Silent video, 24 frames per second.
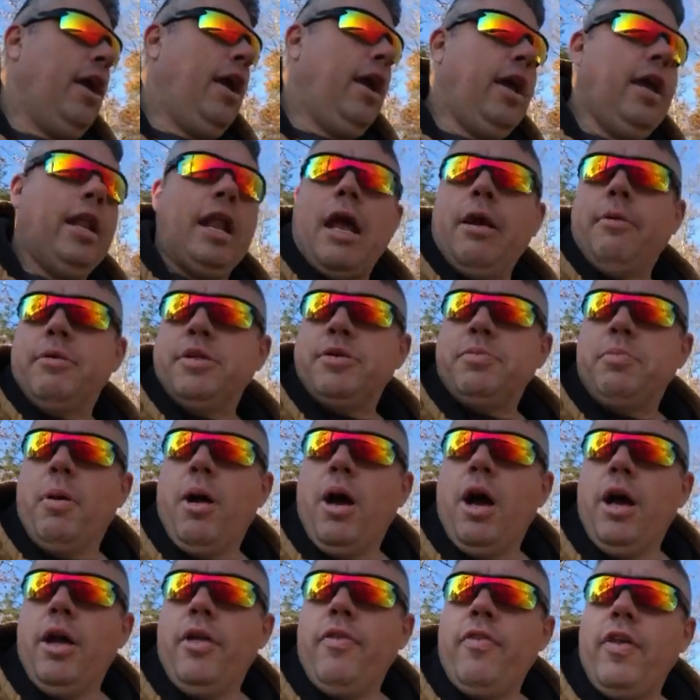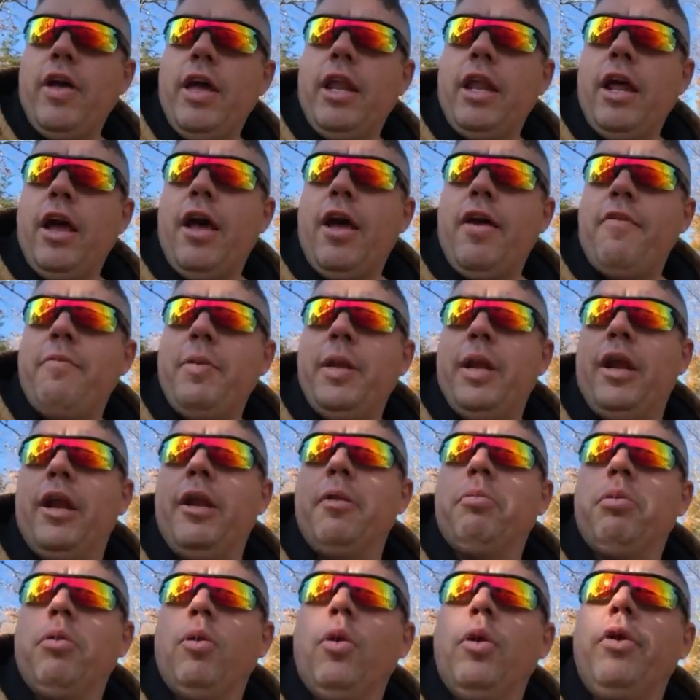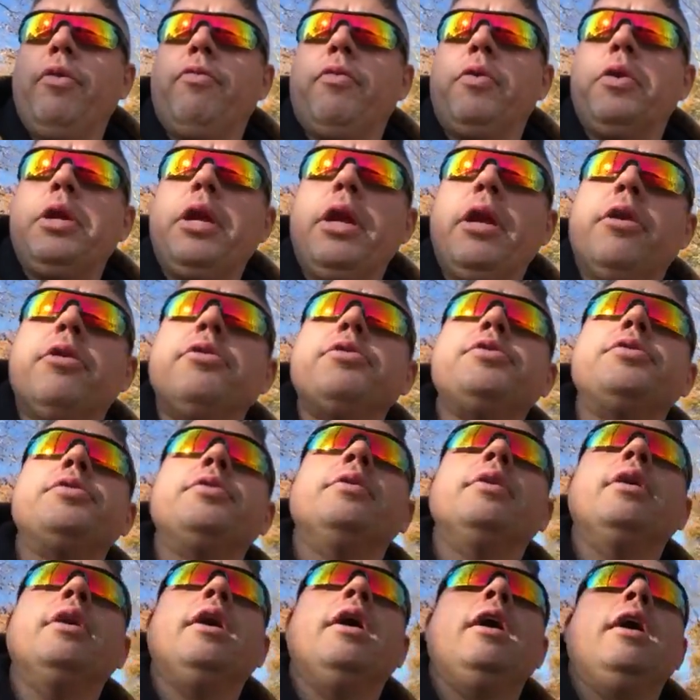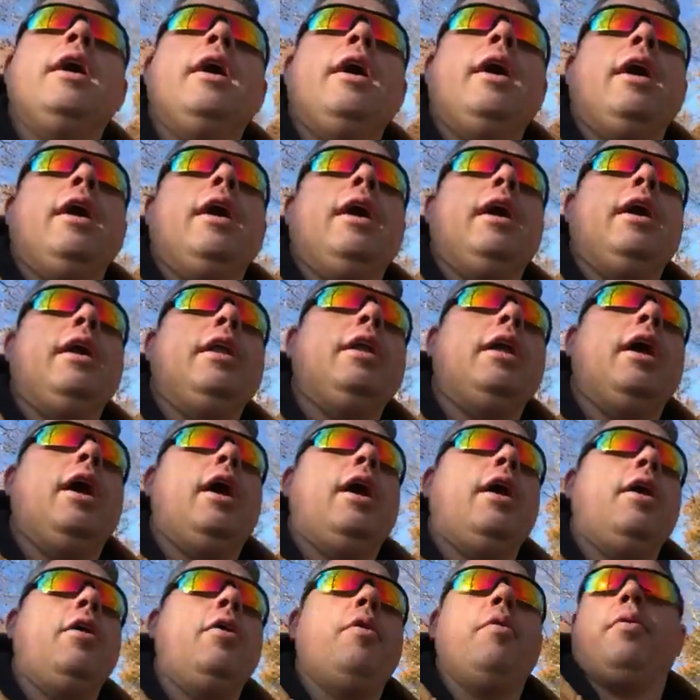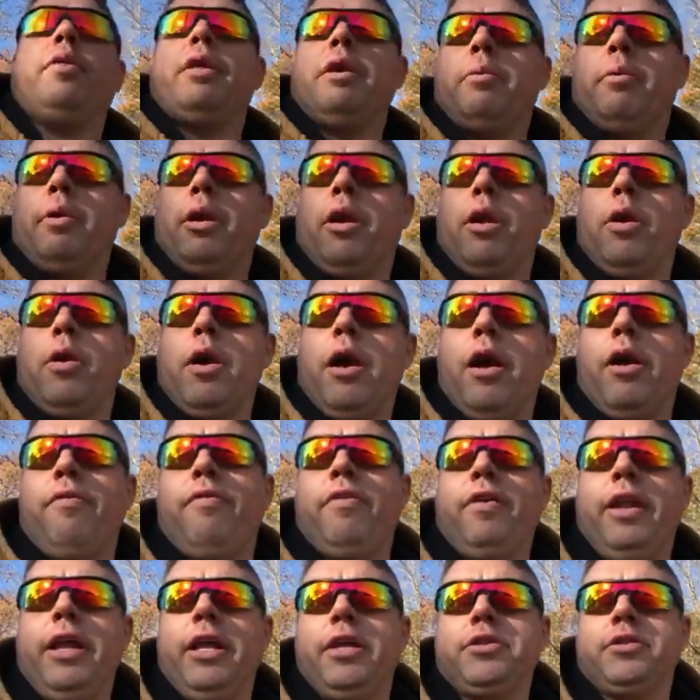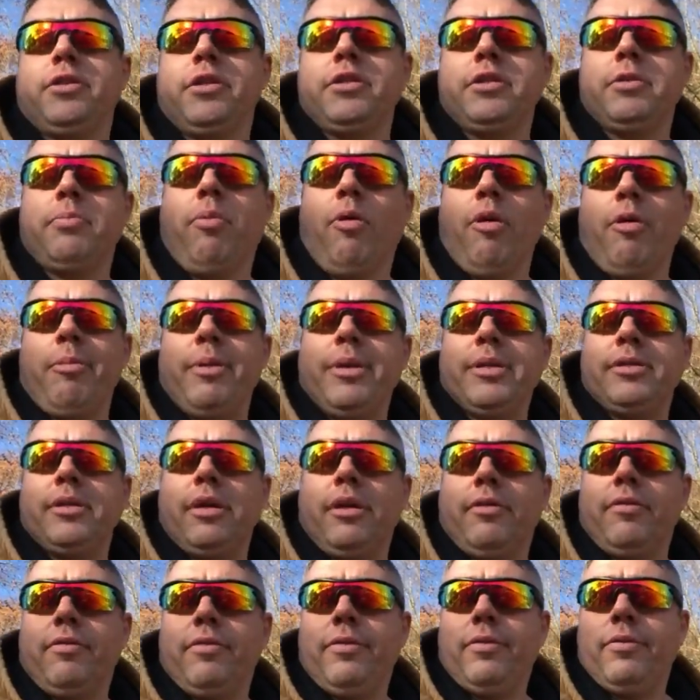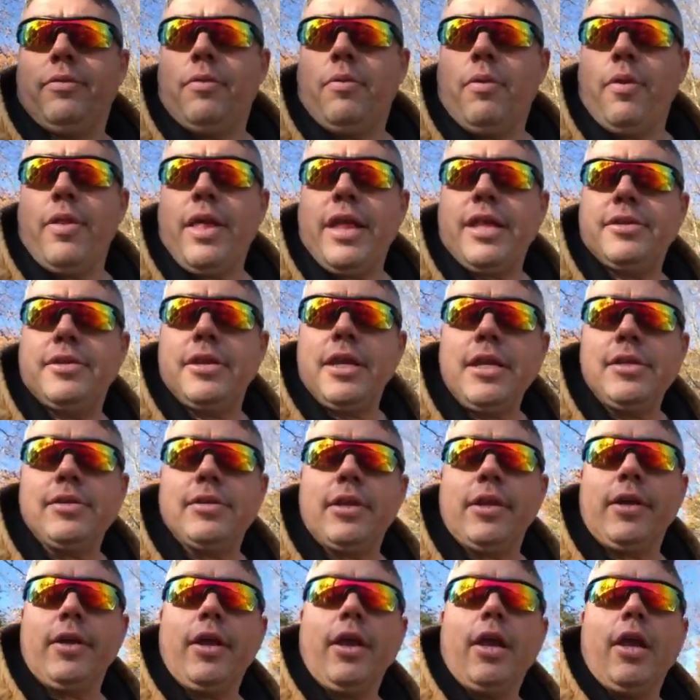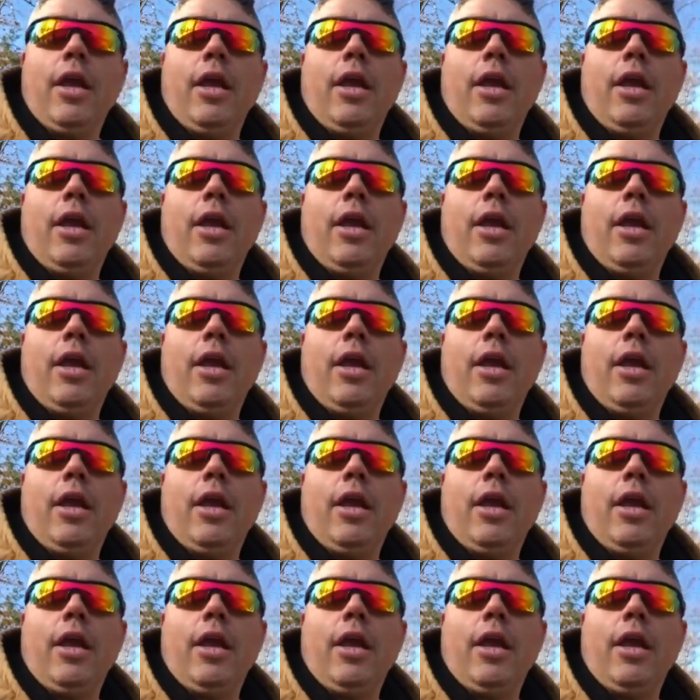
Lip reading: And I respond that I've been unemployed for years, and they want to know how I financially support myself. Well, that's easy.